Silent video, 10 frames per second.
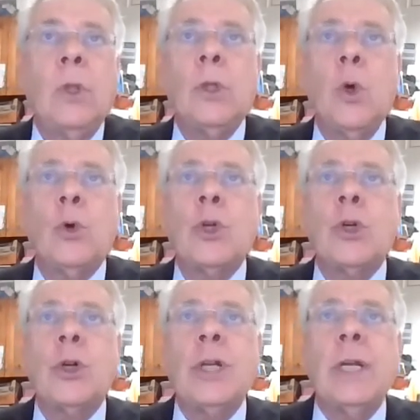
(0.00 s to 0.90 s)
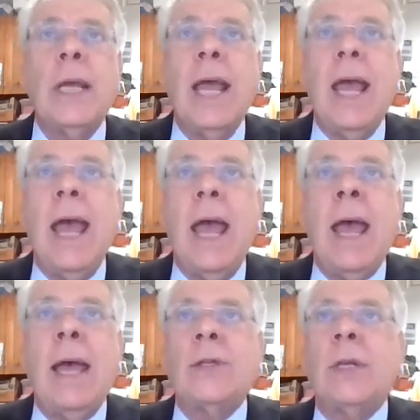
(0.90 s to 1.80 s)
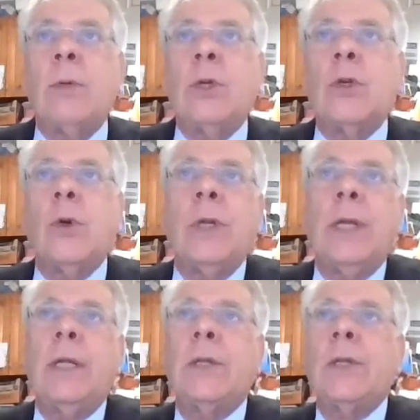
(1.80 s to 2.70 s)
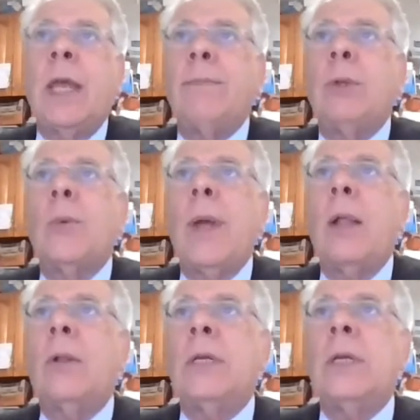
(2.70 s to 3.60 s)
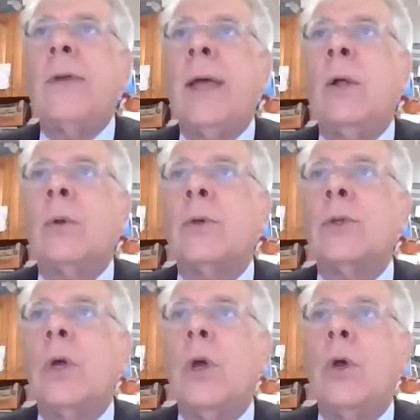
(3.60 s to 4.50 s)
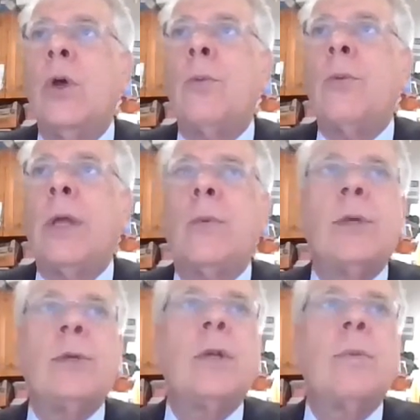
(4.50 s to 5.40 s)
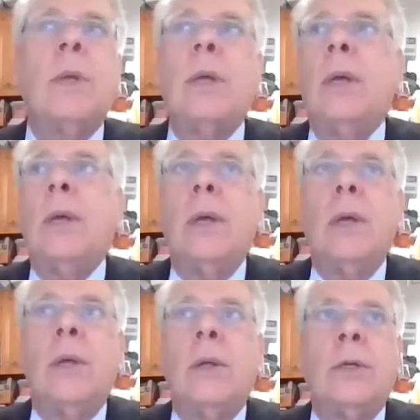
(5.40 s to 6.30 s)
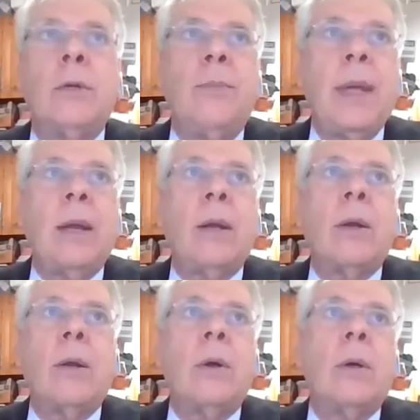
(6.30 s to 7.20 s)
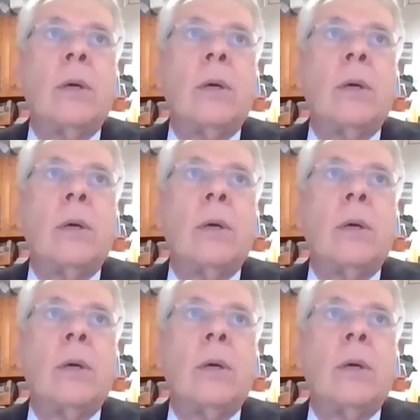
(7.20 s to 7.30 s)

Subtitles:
The local church, as it matures, needs a plurality of elders who bring wisdom to bear